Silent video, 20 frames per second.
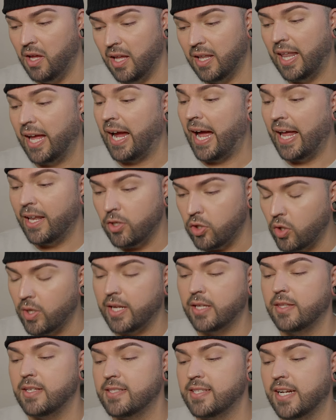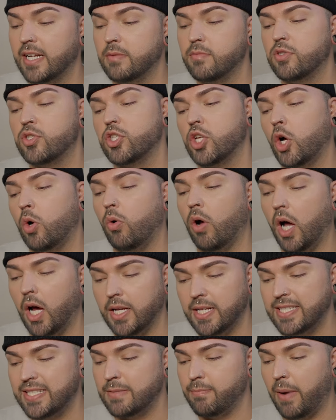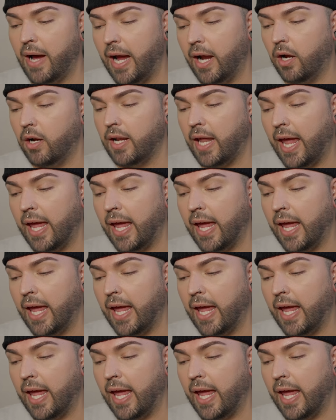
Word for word: Like I look at this and I'm so uninspired.